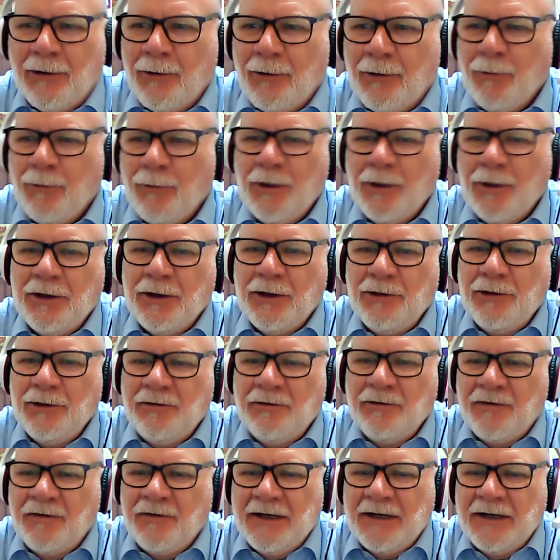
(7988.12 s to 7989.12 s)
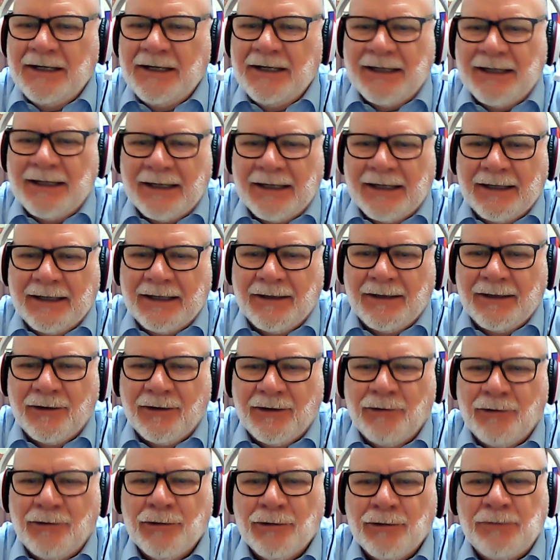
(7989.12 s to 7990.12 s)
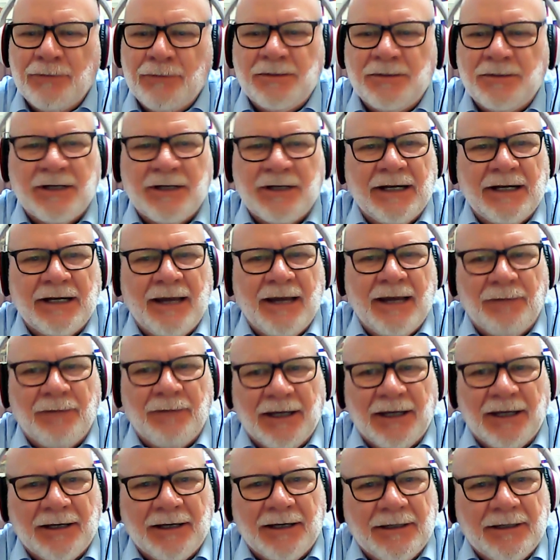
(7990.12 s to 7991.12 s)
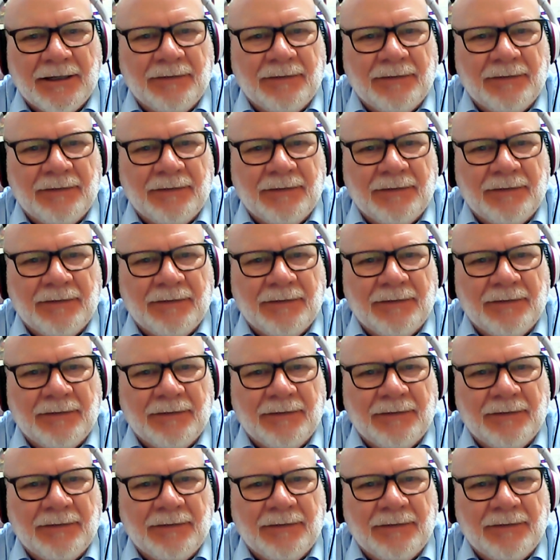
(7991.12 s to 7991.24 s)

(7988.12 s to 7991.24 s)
What are you feeding the group dynamic?